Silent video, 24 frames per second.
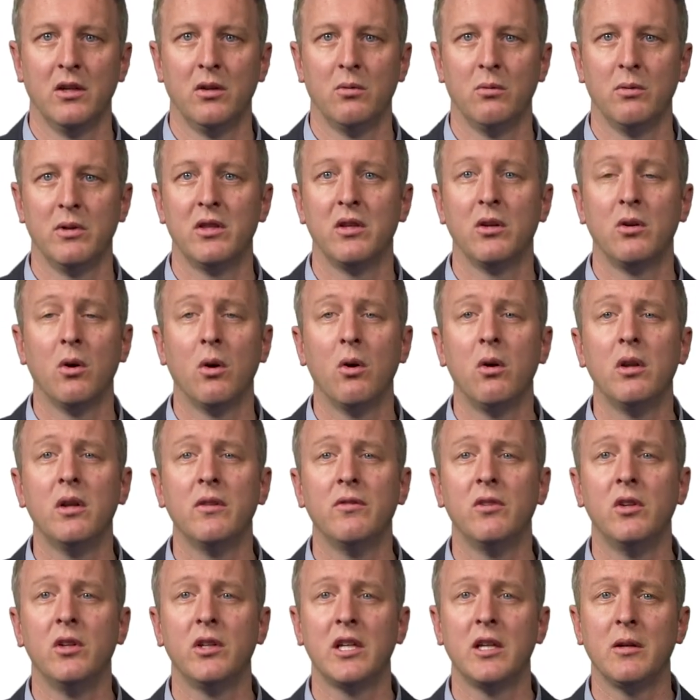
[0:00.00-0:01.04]
with the goal of
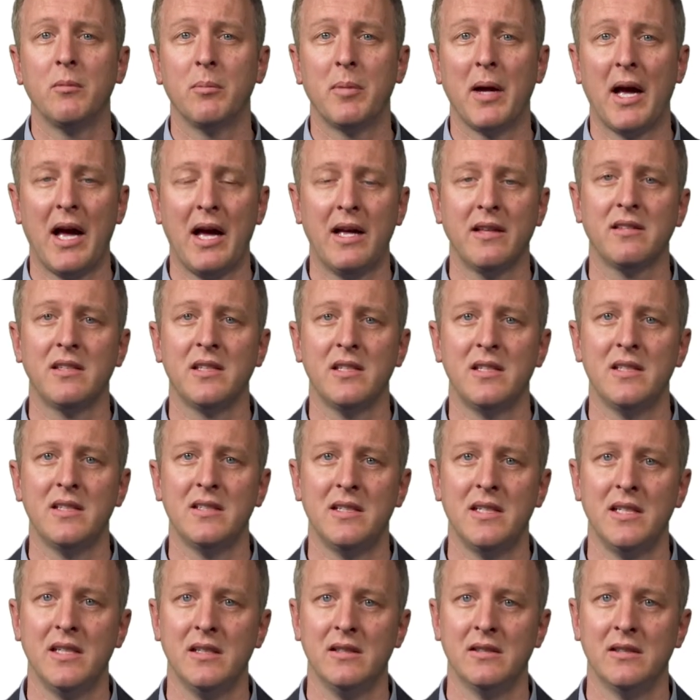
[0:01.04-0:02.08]
looking past the
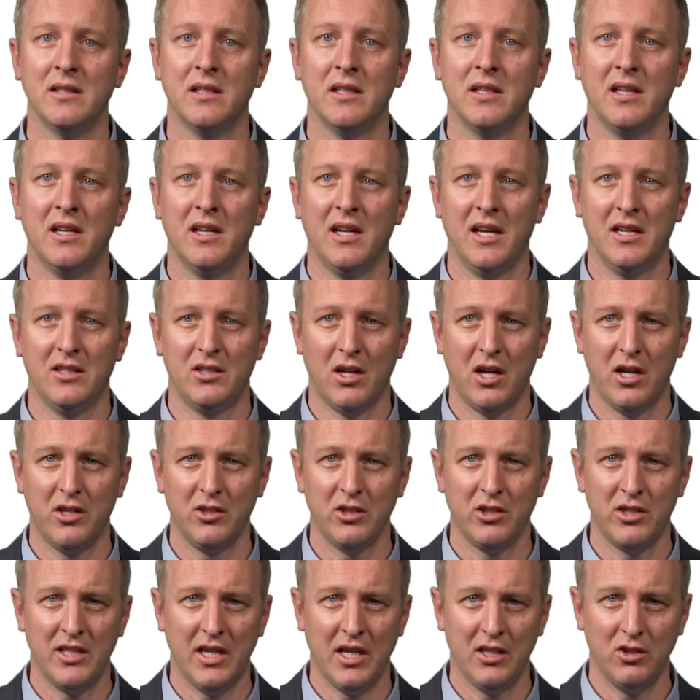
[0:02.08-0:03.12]
disease and to
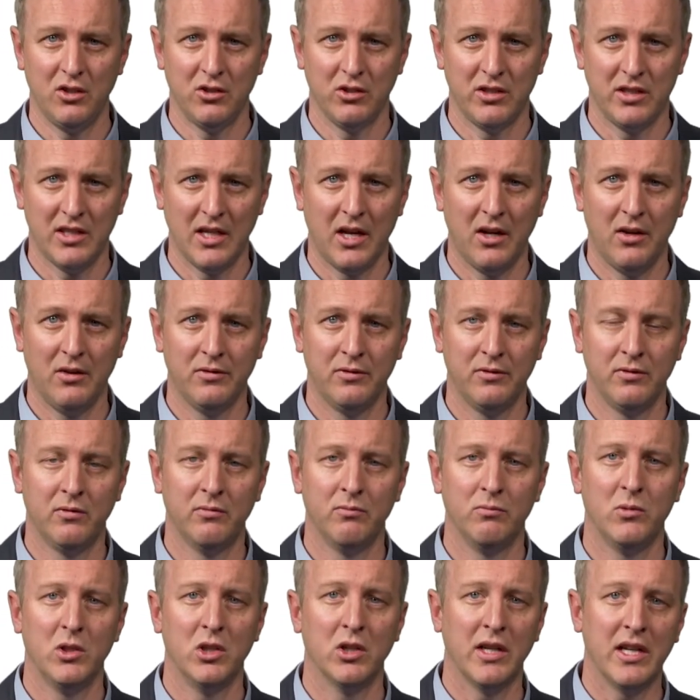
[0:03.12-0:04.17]
understand yourself,
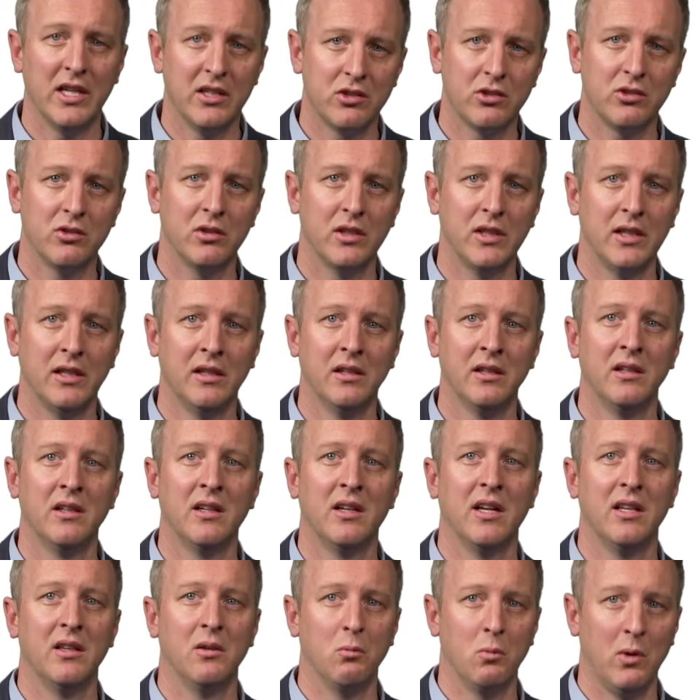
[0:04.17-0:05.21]
your history,
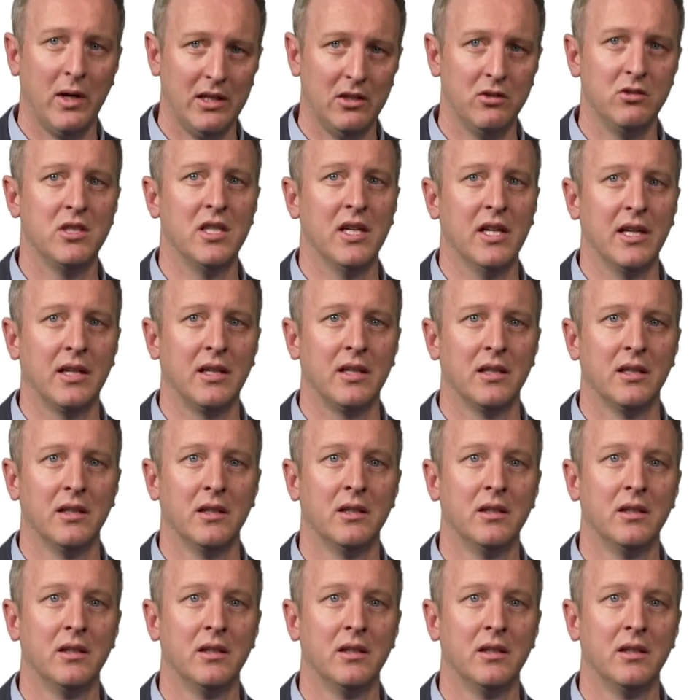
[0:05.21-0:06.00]
and the way you tick.